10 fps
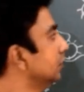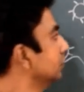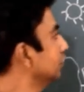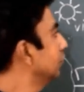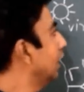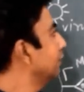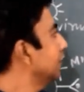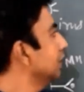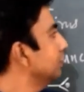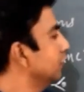So
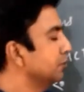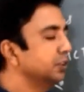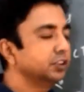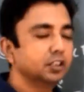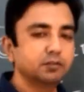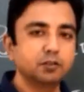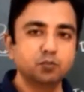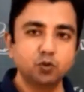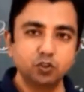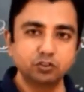after the formation of the
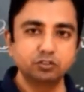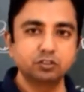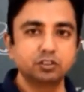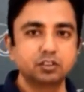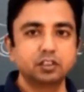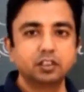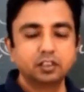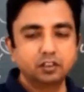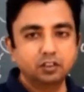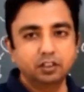pores
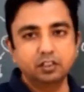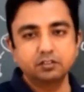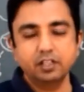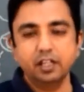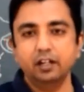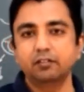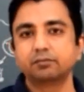on the cell